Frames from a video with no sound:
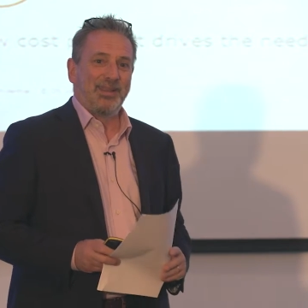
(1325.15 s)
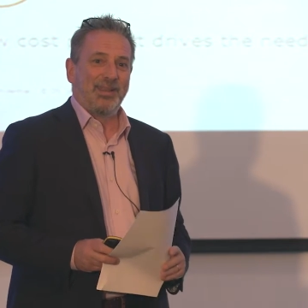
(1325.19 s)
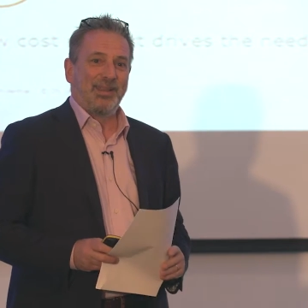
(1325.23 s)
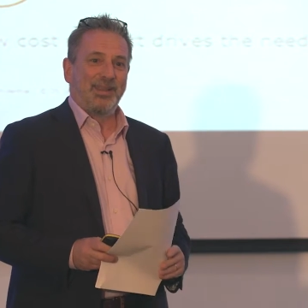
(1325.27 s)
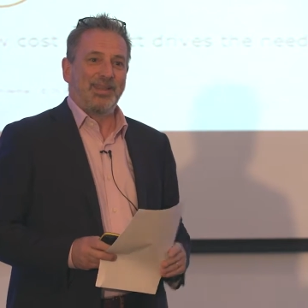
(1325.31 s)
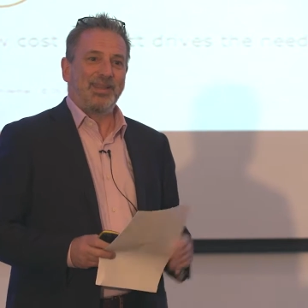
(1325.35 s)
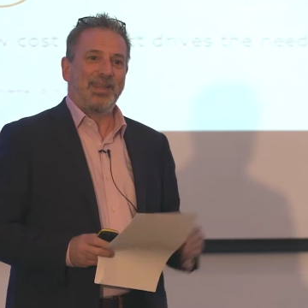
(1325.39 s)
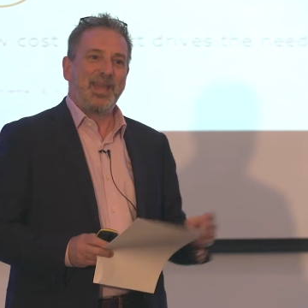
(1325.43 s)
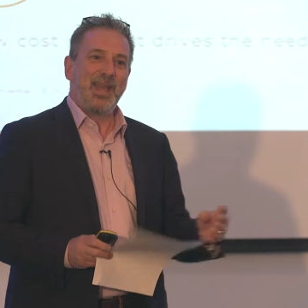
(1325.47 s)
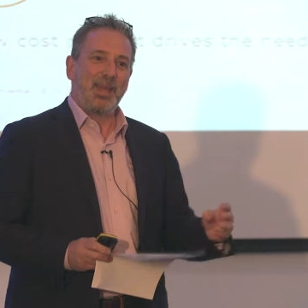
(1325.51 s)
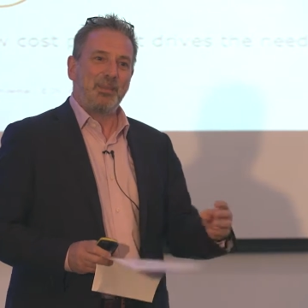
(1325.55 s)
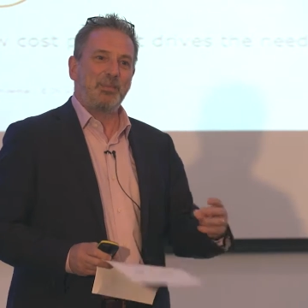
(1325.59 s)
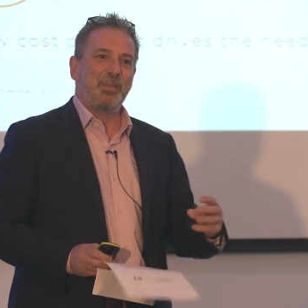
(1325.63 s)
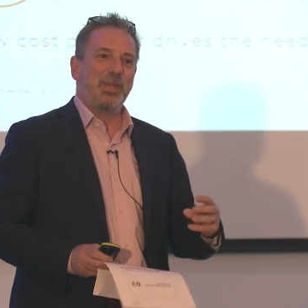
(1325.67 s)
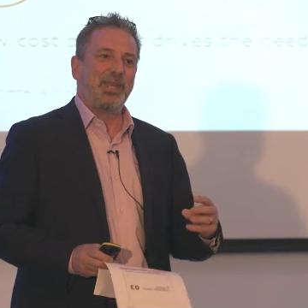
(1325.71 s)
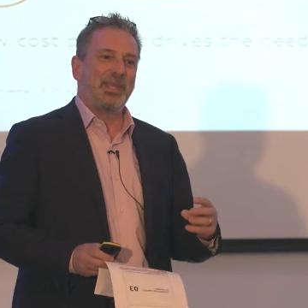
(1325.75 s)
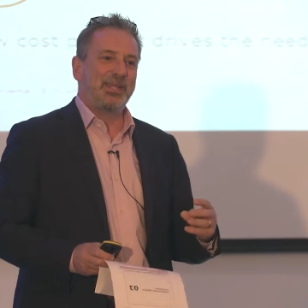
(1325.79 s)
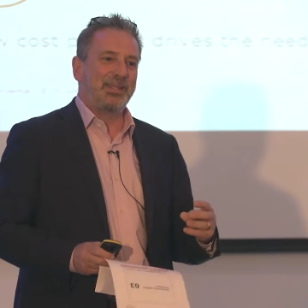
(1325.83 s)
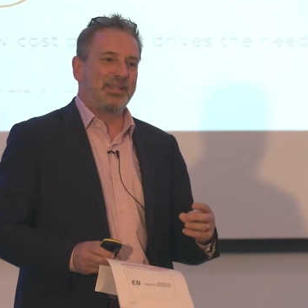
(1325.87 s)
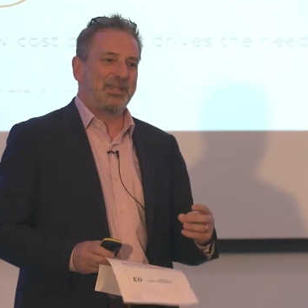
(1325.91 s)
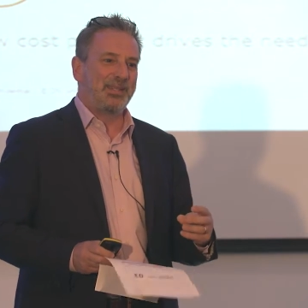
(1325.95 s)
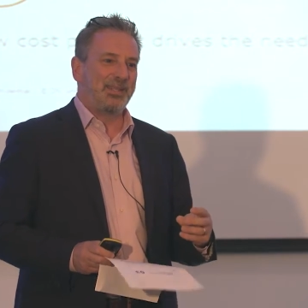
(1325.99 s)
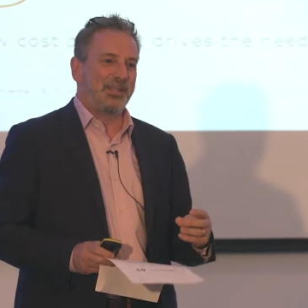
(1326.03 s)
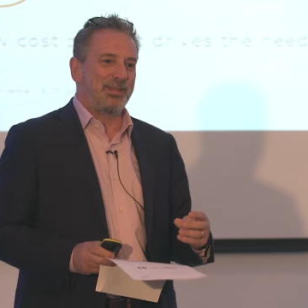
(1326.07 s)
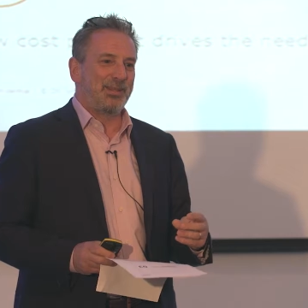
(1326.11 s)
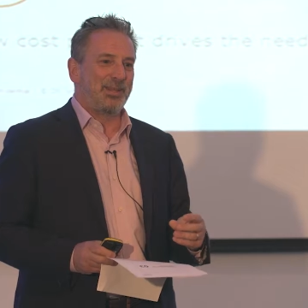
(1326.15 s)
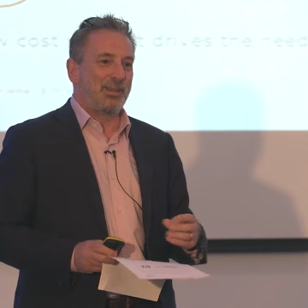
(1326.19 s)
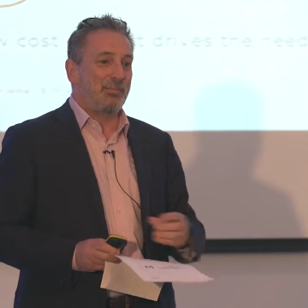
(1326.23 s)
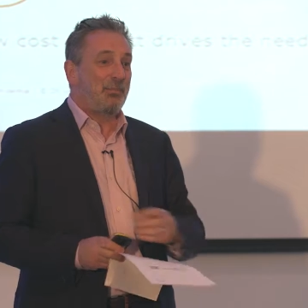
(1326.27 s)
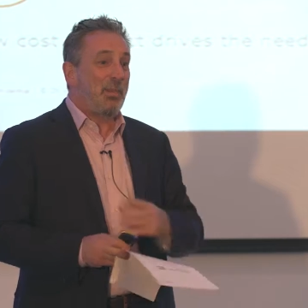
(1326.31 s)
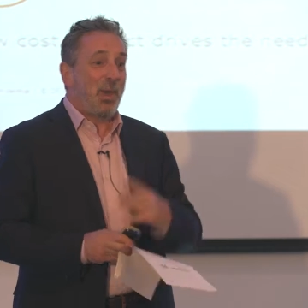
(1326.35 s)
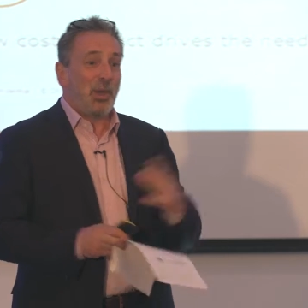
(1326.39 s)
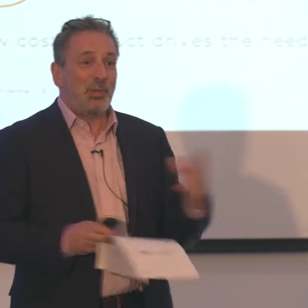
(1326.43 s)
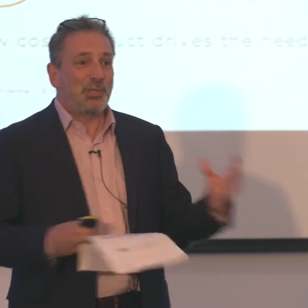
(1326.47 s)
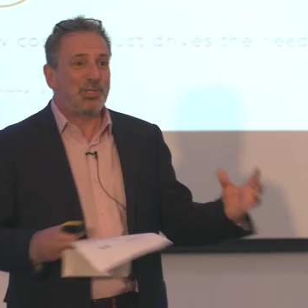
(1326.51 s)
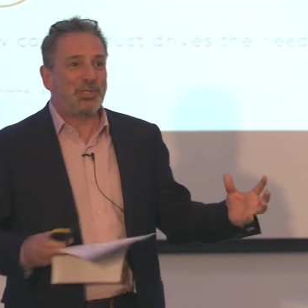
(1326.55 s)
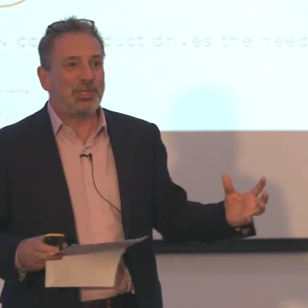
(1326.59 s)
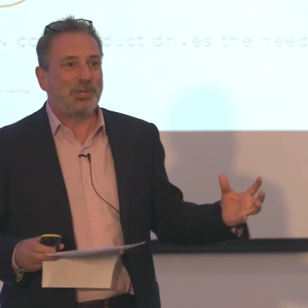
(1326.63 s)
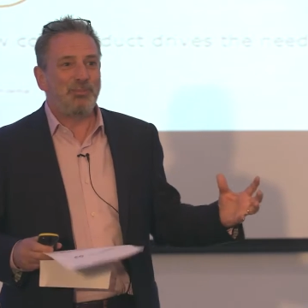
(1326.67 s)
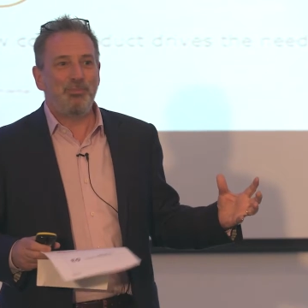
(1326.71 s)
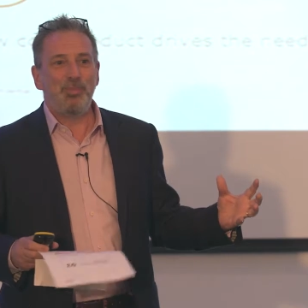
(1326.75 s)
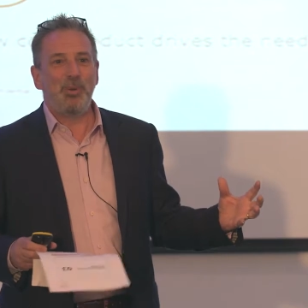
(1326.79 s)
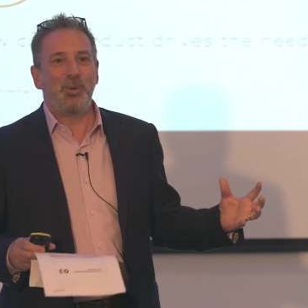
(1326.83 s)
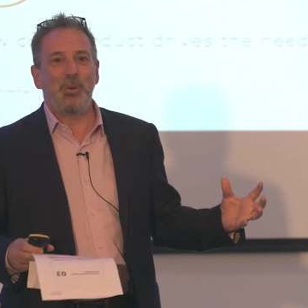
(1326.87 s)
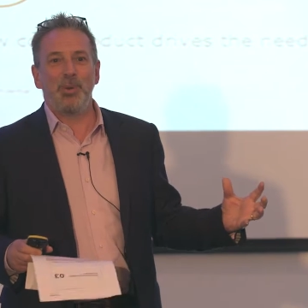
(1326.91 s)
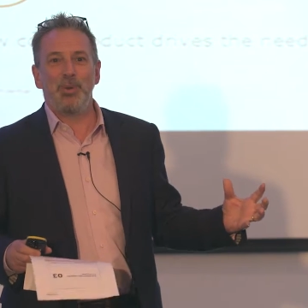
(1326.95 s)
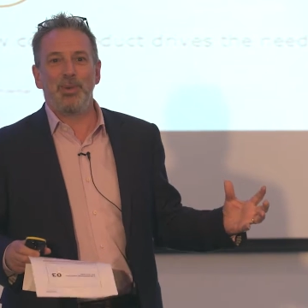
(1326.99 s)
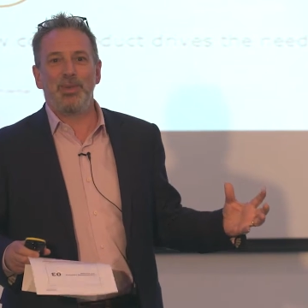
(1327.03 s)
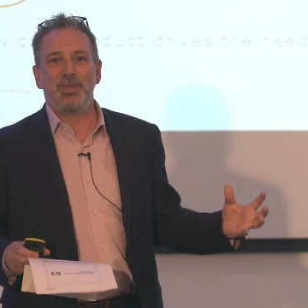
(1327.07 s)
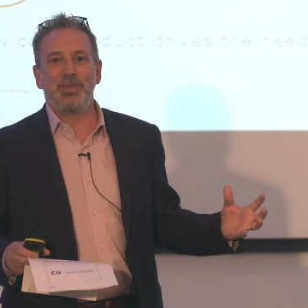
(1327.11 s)
And that means that the most
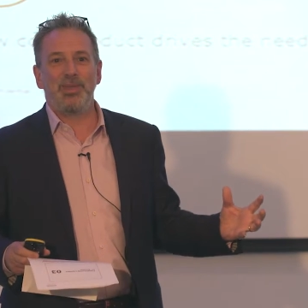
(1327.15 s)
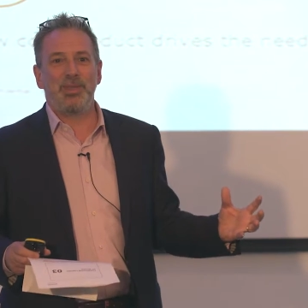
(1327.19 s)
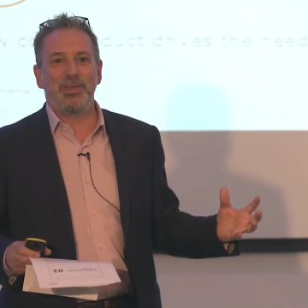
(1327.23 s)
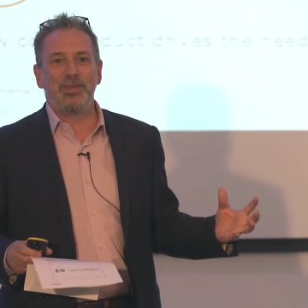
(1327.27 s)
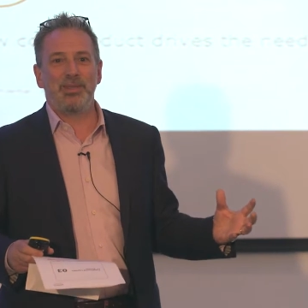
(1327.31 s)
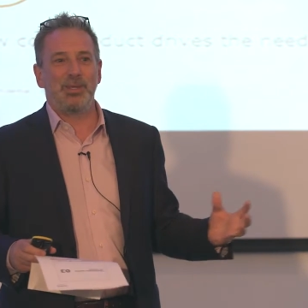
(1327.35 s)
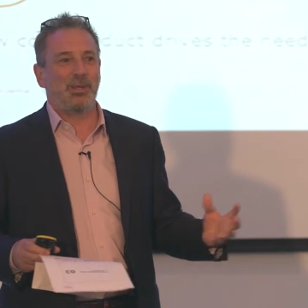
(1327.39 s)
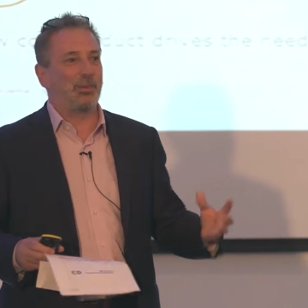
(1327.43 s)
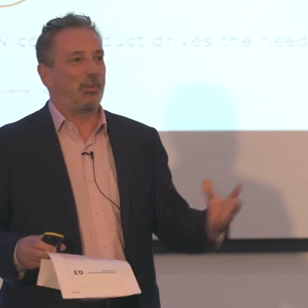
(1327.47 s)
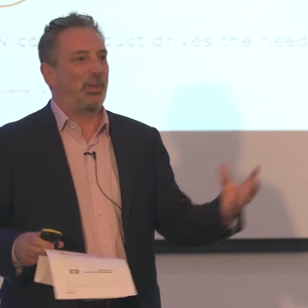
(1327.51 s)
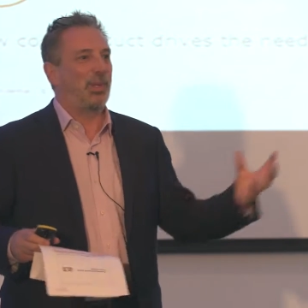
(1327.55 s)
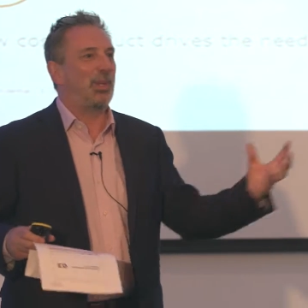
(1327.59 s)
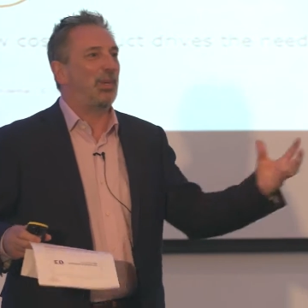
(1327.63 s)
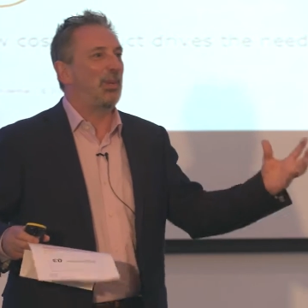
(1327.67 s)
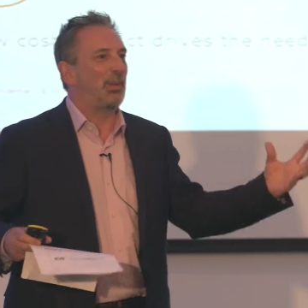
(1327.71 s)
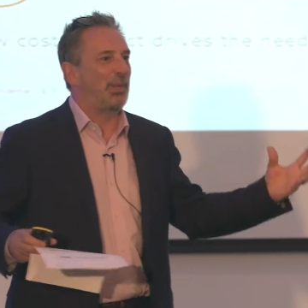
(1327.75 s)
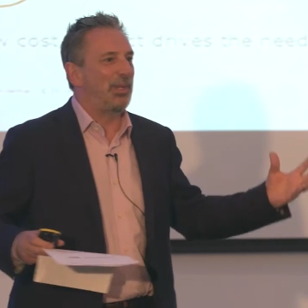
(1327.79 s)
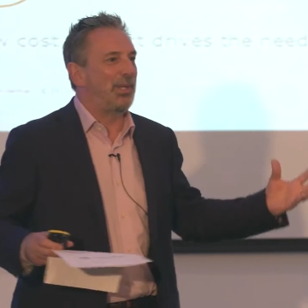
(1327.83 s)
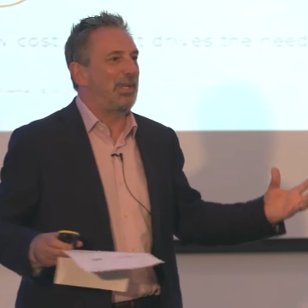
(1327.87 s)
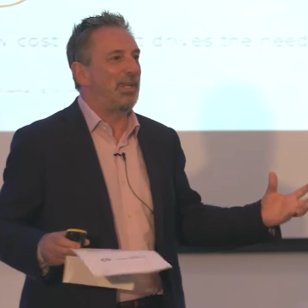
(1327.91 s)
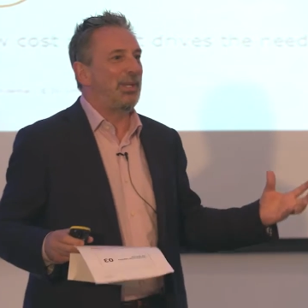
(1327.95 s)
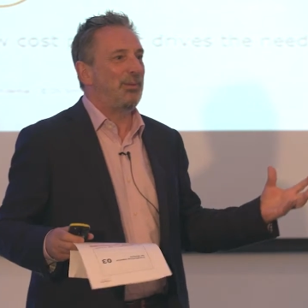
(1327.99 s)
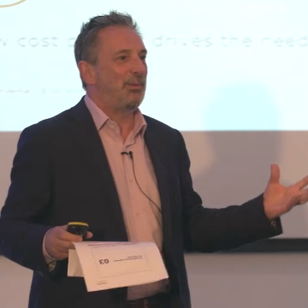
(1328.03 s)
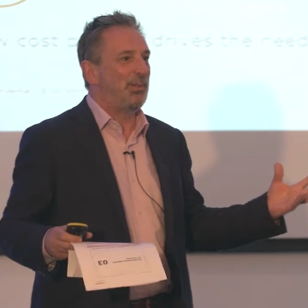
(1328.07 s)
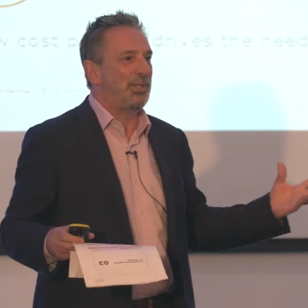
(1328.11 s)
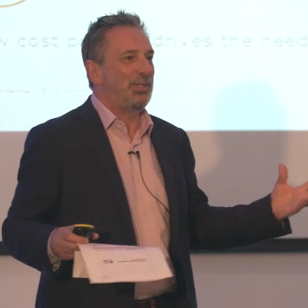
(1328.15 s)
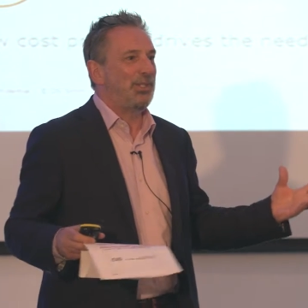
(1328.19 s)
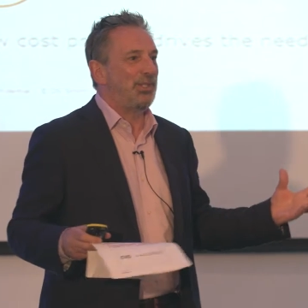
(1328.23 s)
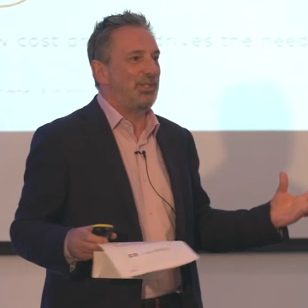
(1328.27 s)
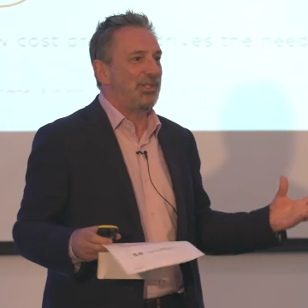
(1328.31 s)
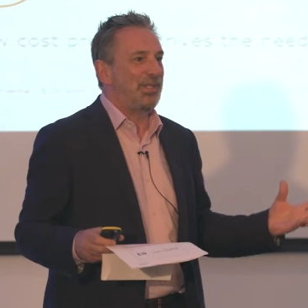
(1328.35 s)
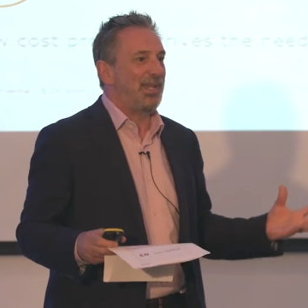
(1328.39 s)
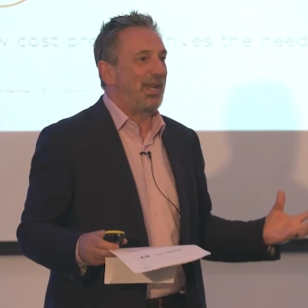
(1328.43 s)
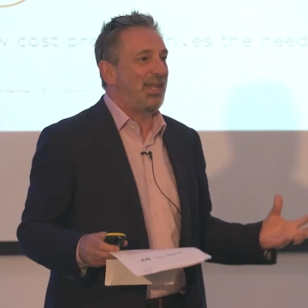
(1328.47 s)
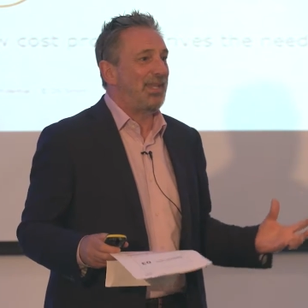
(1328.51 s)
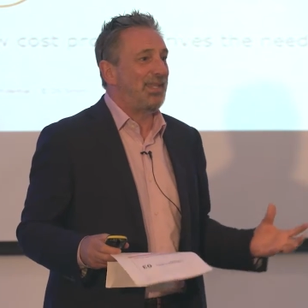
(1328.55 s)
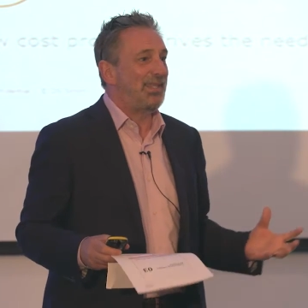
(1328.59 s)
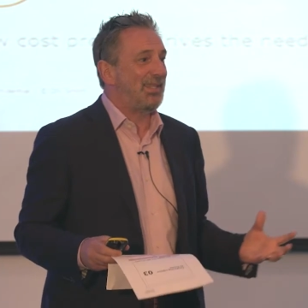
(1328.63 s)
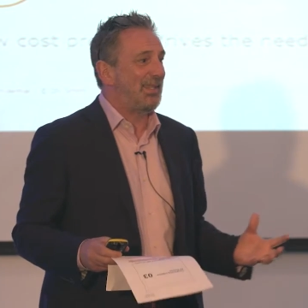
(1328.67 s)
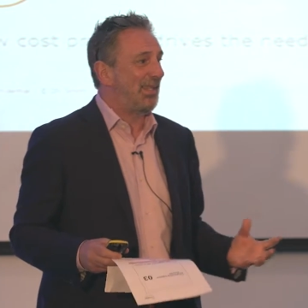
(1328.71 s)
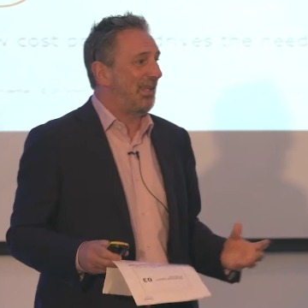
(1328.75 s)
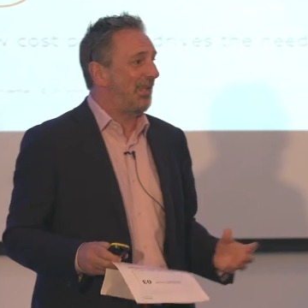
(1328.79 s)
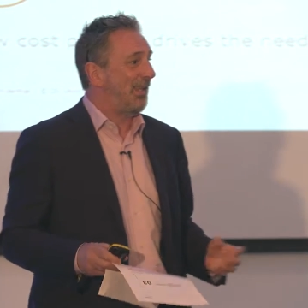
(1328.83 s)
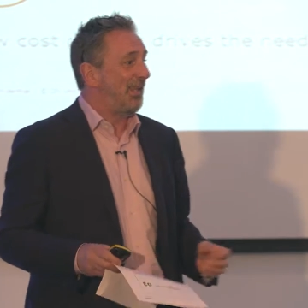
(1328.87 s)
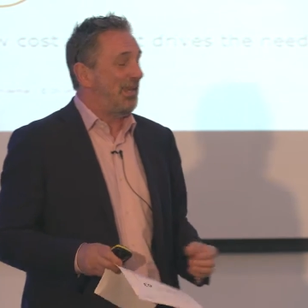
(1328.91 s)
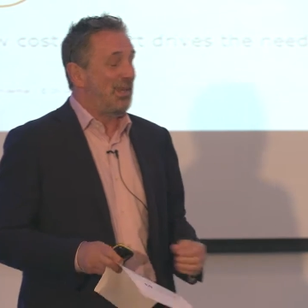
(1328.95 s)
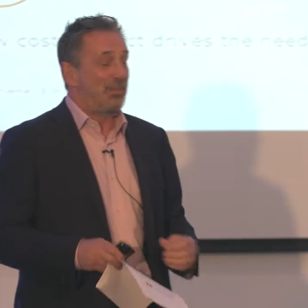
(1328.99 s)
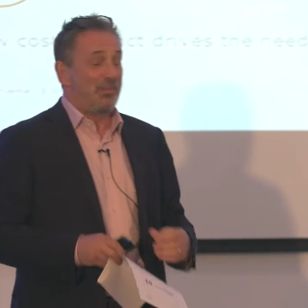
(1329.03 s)
important thing that we all need, which is data,